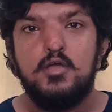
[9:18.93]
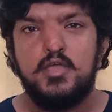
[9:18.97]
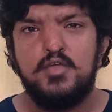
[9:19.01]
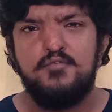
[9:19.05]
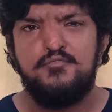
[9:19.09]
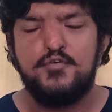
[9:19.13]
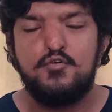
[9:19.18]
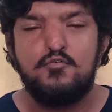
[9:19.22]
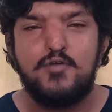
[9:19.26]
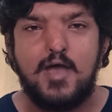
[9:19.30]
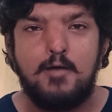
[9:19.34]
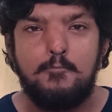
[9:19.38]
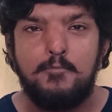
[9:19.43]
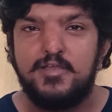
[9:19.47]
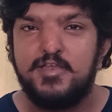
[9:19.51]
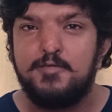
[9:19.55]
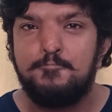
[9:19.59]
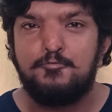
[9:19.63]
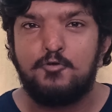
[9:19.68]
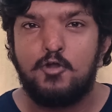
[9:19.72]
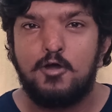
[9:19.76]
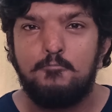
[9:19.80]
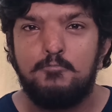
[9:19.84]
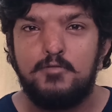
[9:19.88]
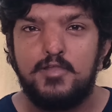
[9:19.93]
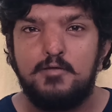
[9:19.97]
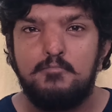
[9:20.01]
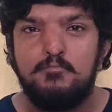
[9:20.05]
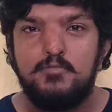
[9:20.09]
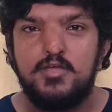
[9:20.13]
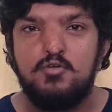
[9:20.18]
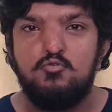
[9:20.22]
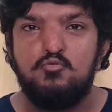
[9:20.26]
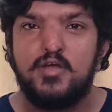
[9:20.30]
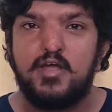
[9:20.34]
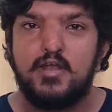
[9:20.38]
If you have any
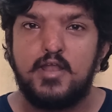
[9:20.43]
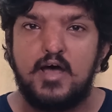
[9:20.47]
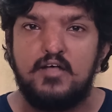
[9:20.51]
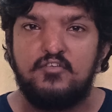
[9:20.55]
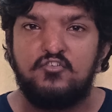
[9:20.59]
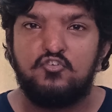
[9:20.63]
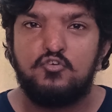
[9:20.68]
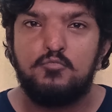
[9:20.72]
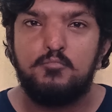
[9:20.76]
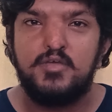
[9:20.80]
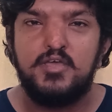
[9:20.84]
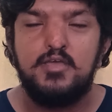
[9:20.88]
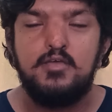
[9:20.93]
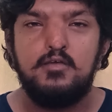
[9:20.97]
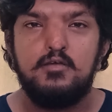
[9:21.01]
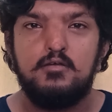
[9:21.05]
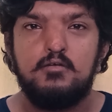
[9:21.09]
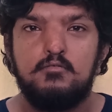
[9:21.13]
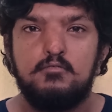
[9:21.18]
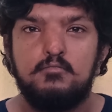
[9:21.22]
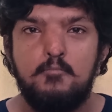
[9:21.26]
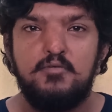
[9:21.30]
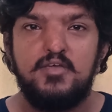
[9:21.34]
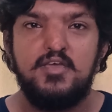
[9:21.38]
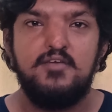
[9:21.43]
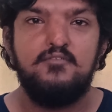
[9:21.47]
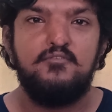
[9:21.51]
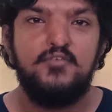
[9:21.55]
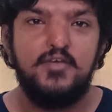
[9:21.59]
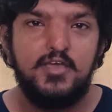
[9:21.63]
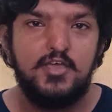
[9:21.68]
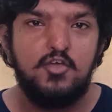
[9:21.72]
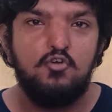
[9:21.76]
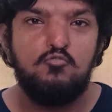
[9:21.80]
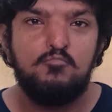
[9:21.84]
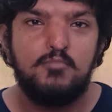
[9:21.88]
problem, you can ask me. I'm
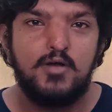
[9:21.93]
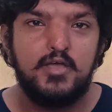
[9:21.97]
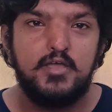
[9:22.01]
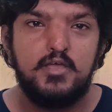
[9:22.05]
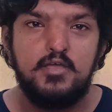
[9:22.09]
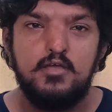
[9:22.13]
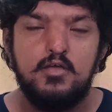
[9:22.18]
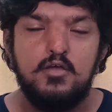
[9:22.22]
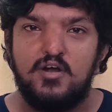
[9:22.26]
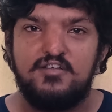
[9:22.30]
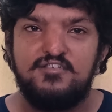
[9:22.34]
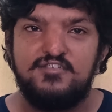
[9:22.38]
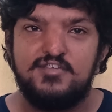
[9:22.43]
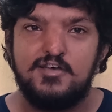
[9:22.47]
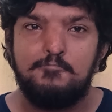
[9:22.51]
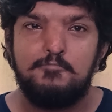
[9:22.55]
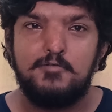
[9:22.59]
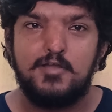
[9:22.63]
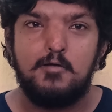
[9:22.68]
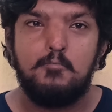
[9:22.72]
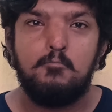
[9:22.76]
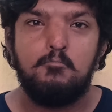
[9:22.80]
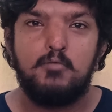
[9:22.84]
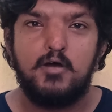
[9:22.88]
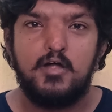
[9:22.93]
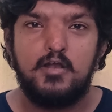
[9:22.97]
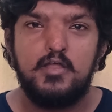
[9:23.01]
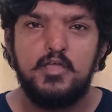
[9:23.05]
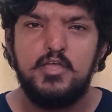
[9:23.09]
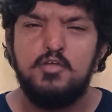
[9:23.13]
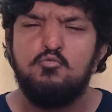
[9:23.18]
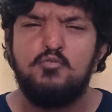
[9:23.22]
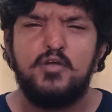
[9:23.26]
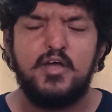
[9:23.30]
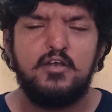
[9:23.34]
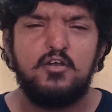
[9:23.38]
giving you my WhatsApp
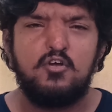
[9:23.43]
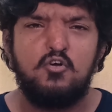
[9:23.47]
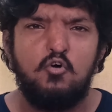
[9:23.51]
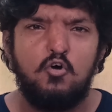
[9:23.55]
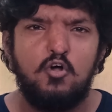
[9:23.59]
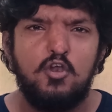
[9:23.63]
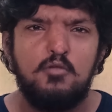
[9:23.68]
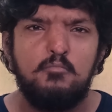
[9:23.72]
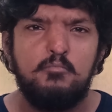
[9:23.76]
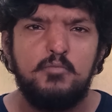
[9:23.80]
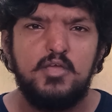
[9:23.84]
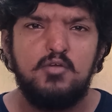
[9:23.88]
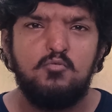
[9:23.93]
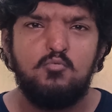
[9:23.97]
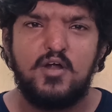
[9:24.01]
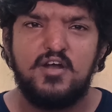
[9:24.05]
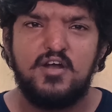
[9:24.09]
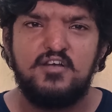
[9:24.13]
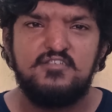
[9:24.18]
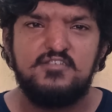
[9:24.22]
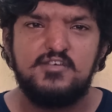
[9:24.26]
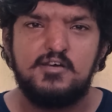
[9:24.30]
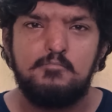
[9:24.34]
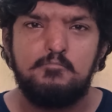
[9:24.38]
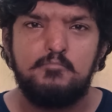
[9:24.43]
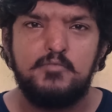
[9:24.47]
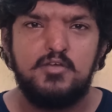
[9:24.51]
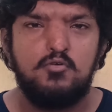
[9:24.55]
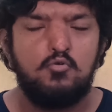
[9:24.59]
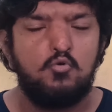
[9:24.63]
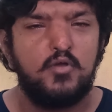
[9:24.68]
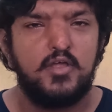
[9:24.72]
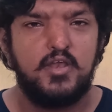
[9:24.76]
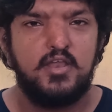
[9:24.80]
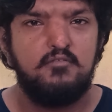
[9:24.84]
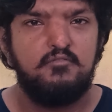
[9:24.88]
number. You can call me, WhatsApp
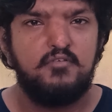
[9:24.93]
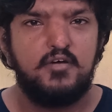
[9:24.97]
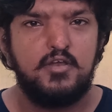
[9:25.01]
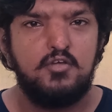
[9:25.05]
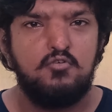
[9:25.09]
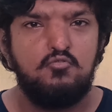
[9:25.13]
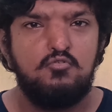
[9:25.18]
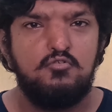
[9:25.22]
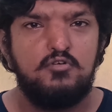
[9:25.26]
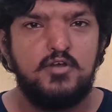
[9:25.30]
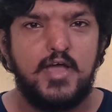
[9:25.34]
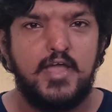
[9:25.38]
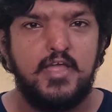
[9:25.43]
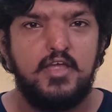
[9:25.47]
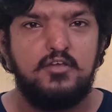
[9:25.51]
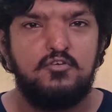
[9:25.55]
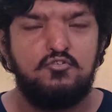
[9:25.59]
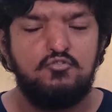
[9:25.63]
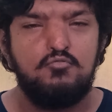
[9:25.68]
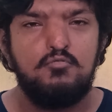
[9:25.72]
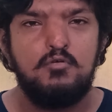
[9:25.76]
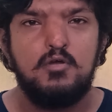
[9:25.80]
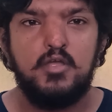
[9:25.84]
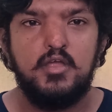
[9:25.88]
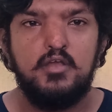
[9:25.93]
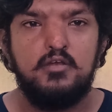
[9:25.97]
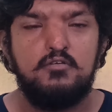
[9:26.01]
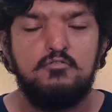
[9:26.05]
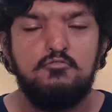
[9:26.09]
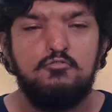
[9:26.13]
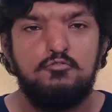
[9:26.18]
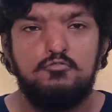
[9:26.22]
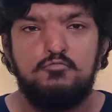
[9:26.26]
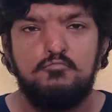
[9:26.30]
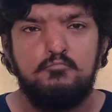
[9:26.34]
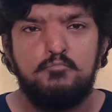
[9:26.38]
me whenever you would like to.
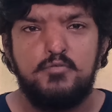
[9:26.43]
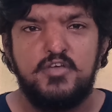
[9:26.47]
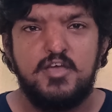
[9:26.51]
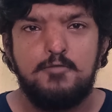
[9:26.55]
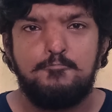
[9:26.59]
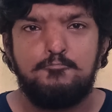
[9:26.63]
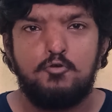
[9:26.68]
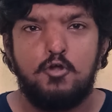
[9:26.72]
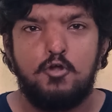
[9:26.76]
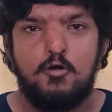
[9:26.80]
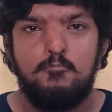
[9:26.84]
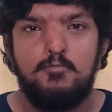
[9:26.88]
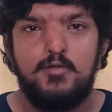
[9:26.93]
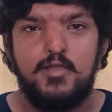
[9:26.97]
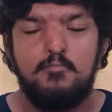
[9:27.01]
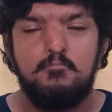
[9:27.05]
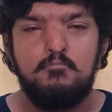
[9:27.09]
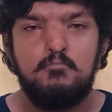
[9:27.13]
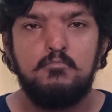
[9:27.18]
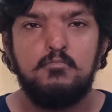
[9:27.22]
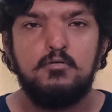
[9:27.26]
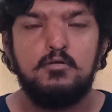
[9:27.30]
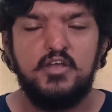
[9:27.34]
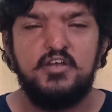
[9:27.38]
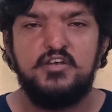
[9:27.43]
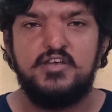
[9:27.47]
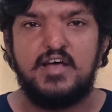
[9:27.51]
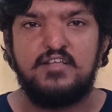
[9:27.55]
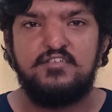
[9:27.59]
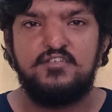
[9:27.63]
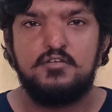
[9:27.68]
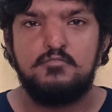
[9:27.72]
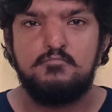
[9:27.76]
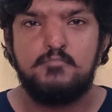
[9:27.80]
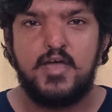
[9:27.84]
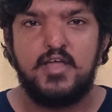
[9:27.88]
It wouldn't be a problem. It
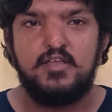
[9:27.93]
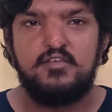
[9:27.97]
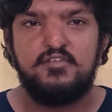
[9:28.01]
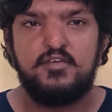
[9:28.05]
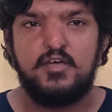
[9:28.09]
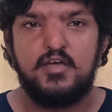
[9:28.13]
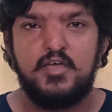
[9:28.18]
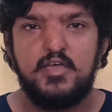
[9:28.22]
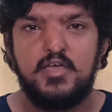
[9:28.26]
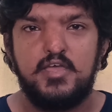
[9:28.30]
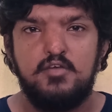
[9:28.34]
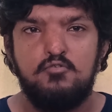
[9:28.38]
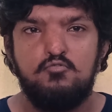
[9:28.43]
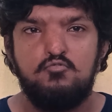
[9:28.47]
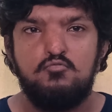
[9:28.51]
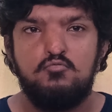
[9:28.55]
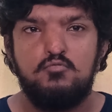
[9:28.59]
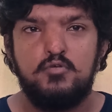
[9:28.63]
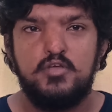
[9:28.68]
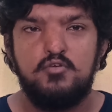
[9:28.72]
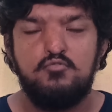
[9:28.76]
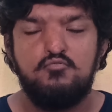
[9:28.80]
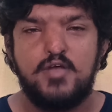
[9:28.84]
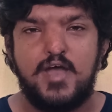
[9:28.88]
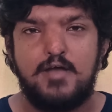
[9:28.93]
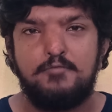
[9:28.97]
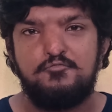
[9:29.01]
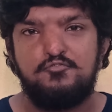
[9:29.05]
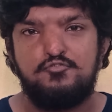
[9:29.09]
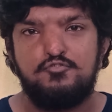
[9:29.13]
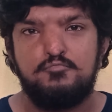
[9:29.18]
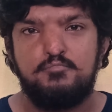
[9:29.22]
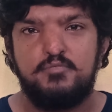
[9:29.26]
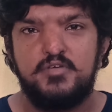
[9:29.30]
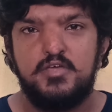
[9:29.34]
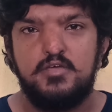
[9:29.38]
doesn't matter. You
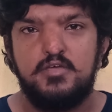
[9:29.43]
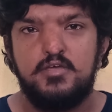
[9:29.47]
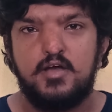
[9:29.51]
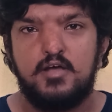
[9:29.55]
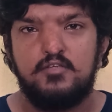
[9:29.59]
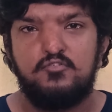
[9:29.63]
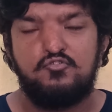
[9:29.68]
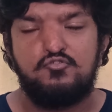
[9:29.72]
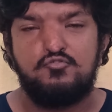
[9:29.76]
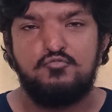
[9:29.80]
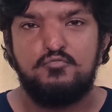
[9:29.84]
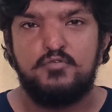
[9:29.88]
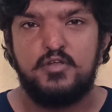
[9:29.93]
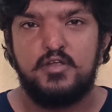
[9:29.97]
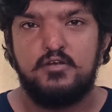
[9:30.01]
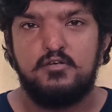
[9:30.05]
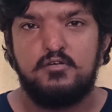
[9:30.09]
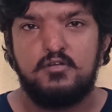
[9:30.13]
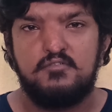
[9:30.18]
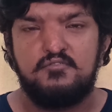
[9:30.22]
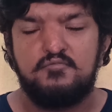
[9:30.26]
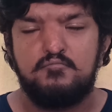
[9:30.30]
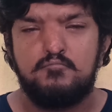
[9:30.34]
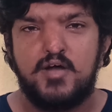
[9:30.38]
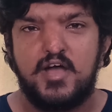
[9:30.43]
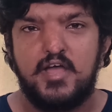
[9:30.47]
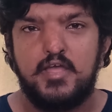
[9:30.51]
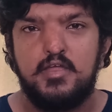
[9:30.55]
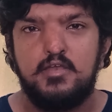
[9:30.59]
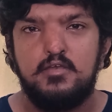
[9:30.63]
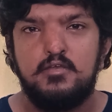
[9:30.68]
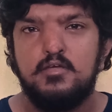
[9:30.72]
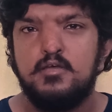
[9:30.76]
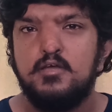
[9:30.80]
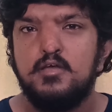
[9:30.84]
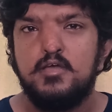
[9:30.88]
have to be a student of
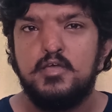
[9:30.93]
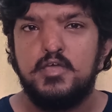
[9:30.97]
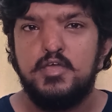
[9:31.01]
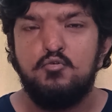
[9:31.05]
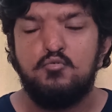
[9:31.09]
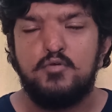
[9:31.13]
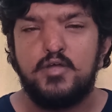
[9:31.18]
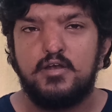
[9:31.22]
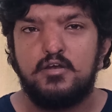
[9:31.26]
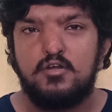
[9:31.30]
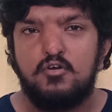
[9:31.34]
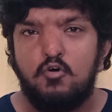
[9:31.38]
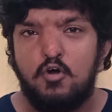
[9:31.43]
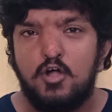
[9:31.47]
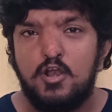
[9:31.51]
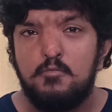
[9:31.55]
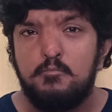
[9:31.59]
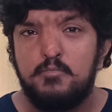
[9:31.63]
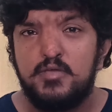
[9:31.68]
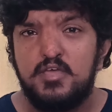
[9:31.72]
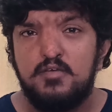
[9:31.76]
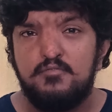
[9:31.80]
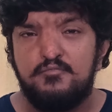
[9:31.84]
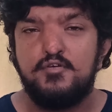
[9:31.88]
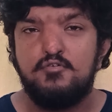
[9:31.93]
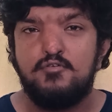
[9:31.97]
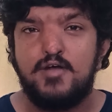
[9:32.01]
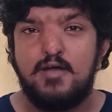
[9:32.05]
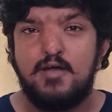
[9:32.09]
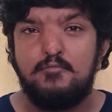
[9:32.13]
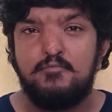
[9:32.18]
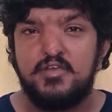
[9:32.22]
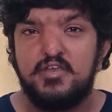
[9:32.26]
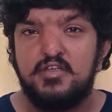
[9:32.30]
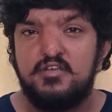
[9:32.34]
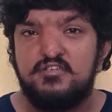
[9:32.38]
mine. You can call me if you
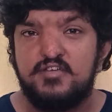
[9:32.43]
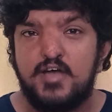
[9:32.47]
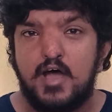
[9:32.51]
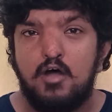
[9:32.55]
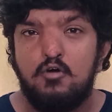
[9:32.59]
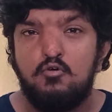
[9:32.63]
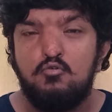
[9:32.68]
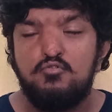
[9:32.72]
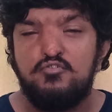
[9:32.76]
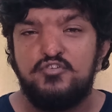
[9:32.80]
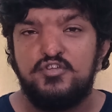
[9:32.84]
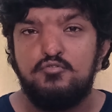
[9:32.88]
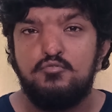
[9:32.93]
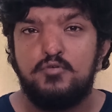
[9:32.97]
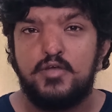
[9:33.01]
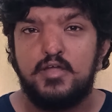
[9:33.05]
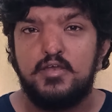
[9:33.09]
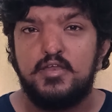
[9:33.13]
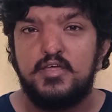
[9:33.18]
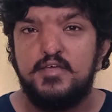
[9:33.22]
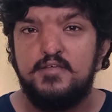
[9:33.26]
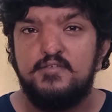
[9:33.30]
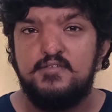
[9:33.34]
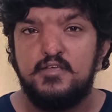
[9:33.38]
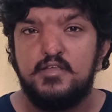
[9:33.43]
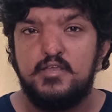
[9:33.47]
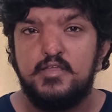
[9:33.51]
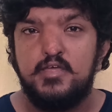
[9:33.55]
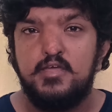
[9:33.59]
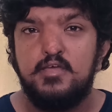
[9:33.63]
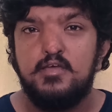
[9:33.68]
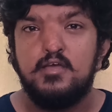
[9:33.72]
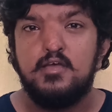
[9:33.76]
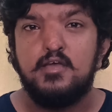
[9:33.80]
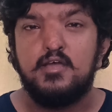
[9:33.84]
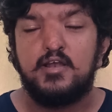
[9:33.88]
have any doubt. You can
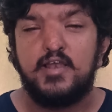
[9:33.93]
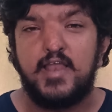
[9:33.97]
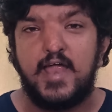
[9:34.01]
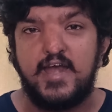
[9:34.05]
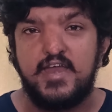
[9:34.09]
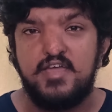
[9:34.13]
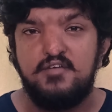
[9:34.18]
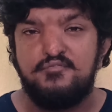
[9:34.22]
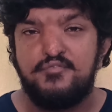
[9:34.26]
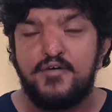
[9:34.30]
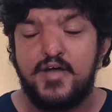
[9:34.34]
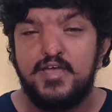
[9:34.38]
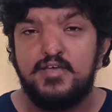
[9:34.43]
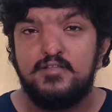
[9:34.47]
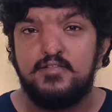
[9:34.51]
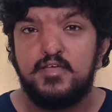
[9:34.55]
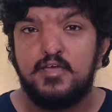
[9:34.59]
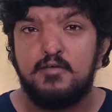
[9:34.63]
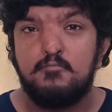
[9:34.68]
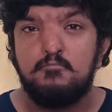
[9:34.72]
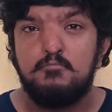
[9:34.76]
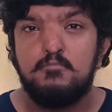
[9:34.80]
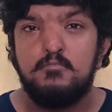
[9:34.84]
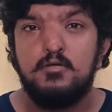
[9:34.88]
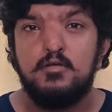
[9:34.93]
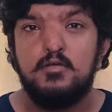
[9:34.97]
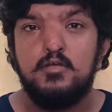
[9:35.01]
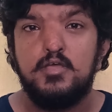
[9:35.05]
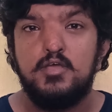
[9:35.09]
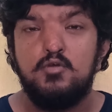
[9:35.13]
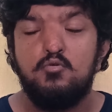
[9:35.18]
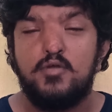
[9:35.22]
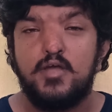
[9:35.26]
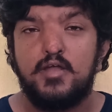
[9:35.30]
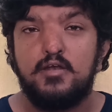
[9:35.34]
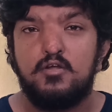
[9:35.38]
easily clarify them.
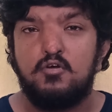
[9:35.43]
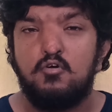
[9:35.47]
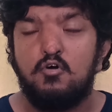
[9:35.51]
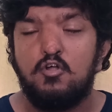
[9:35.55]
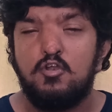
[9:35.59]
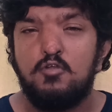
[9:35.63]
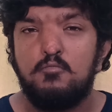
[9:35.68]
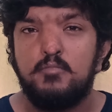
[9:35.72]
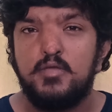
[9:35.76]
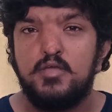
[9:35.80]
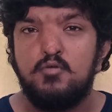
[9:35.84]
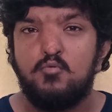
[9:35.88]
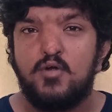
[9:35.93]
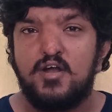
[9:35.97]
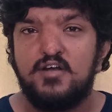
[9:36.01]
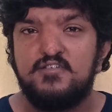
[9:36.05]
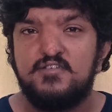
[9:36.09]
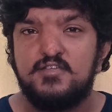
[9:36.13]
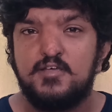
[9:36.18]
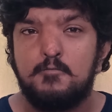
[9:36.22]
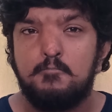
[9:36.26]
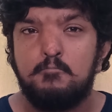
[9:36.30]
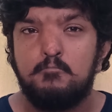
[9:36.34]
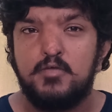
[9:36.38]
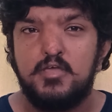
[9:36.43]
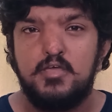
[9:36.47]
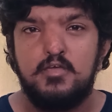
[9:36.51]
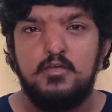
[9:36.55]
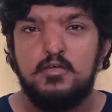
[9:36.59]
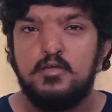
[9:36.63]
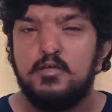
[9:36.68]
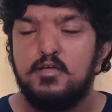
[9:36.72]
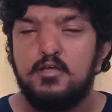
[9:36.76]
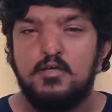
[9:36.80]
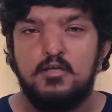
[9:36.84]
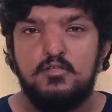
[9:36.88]
You can call me, WhatsApp
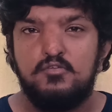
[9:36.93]
me.